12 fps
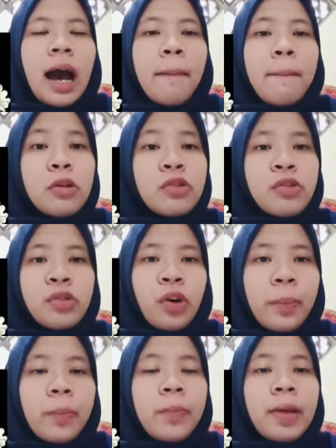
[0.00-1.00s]

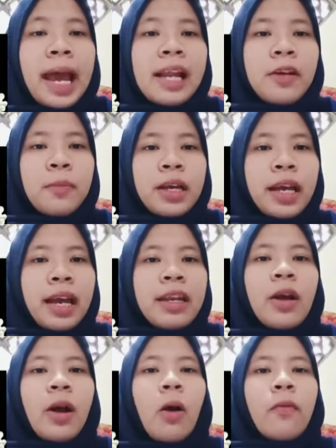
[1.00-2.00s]
apostrophe at the
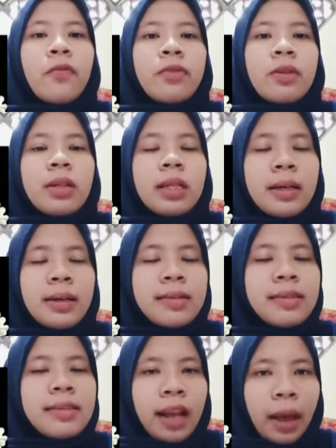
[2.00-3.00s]
beginning of
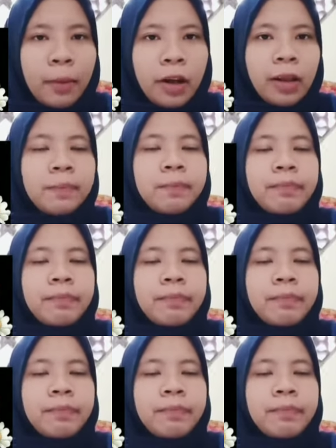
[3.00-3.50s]
the syllable.